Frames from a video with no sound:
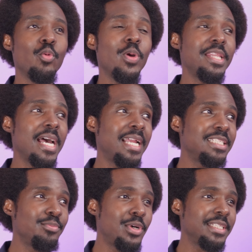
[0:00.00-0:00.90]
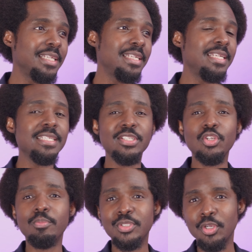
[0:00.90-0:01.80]
when the antibody
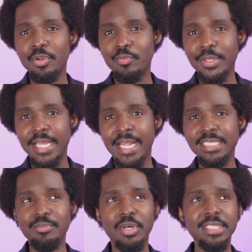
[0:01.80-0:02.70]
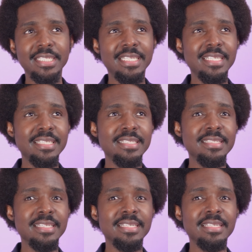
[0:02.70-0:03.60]
is observed, when the antibody
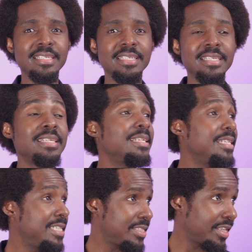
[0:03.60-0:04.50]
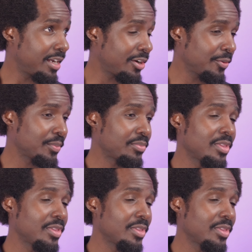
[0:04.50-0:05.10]
is there